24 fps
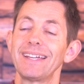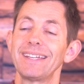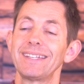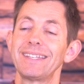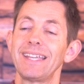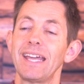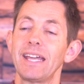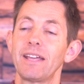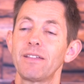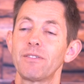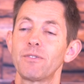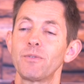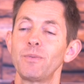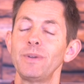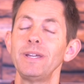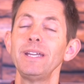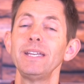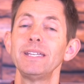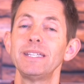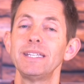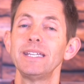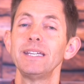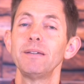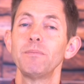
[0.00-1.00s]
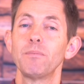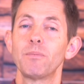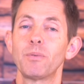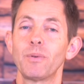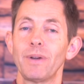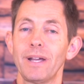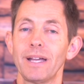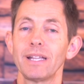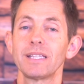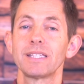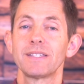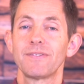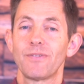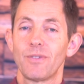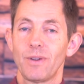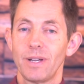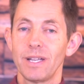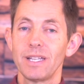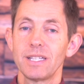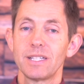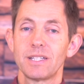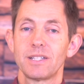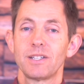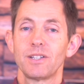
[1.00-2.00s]
take 3 deep breaths for
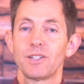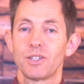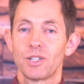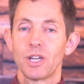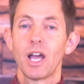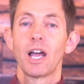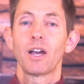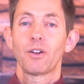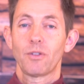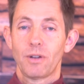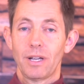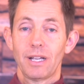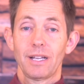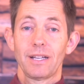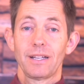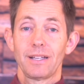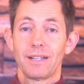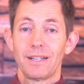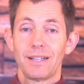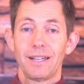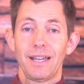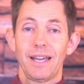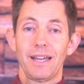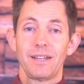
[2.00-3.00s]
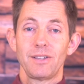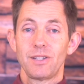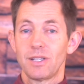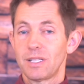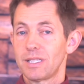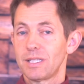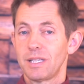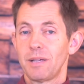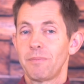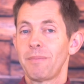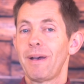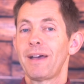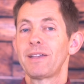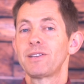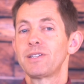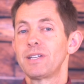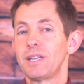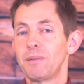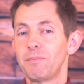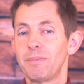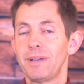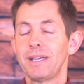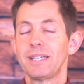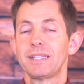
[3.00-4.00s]
each chakra, and just
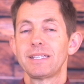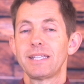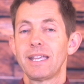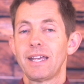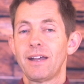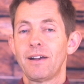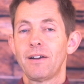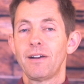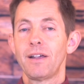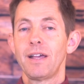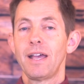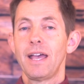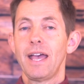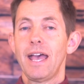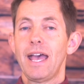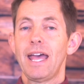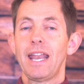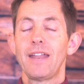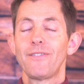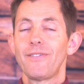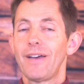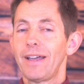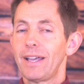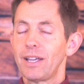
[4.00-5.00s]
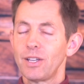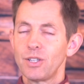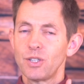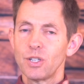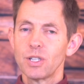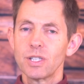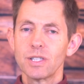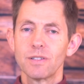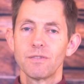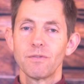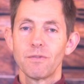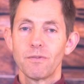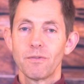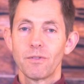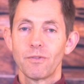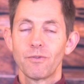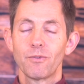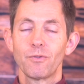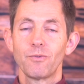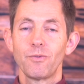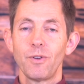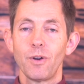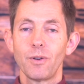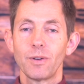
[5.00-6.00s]
imagining peace there. And if I can just
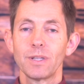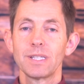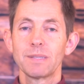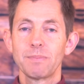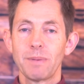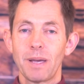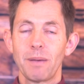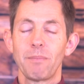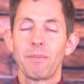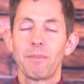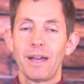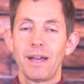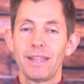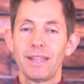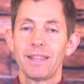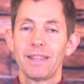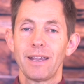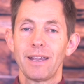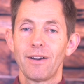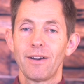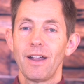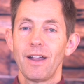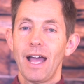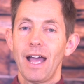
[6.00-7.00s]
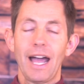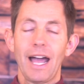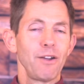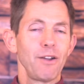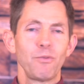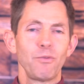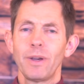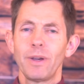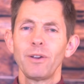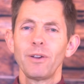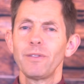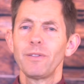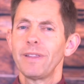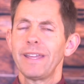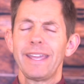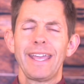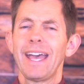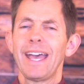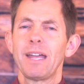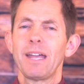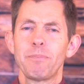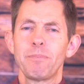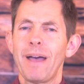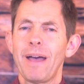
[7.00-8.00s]
focus my mind there, I rarely
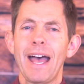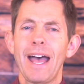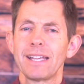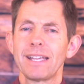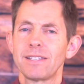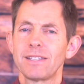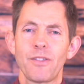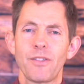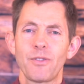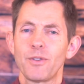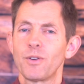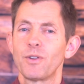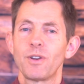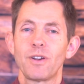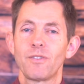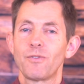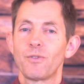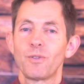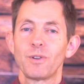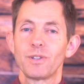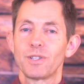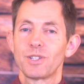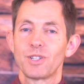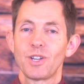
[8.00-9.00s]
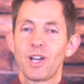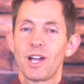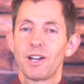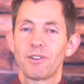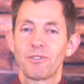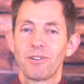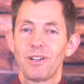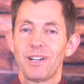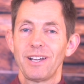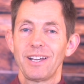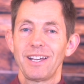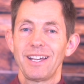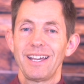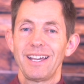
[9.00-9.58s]
get past the 3rd or 4th chakra